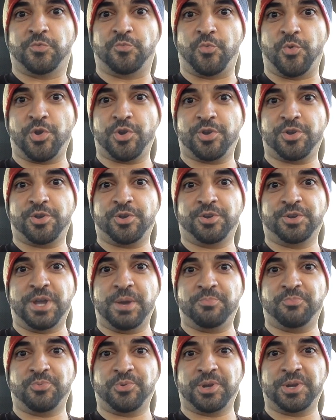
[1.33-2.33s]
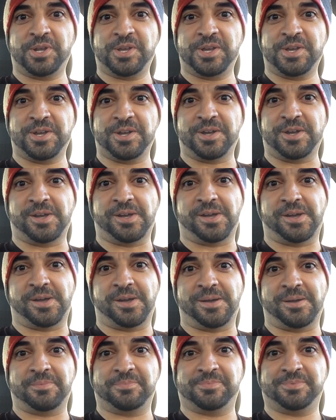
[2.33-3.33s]
Word up, word
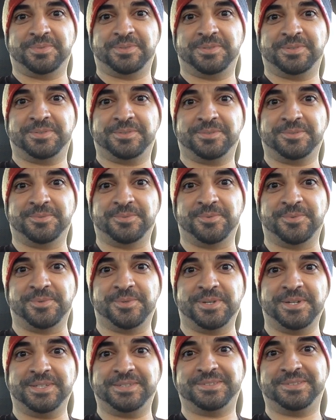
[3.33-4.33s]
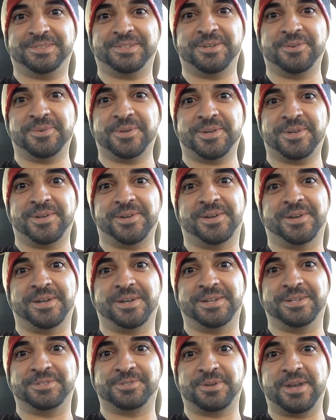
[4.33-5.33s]
up. What's going
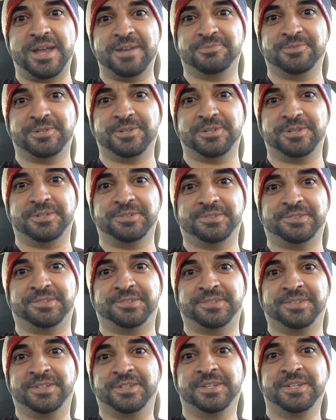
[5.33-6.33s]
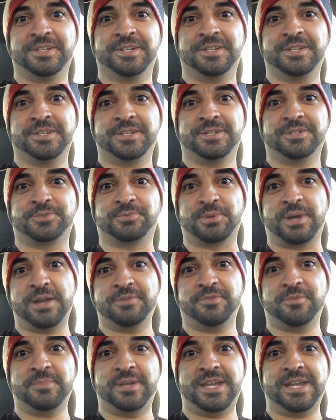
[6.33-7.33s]
on, drivers?
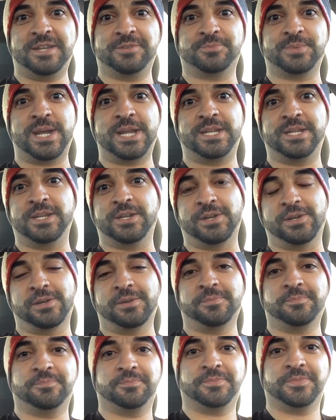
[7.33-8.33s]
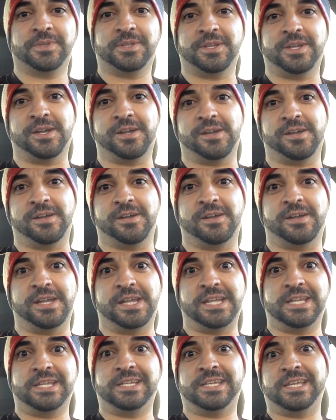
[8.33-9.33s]
Driver man right here,
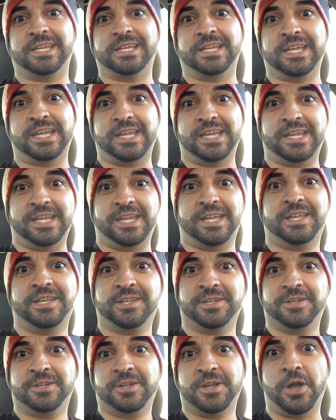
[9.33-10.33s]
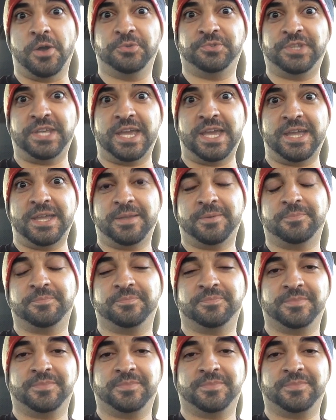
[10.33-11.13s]
aka Jose.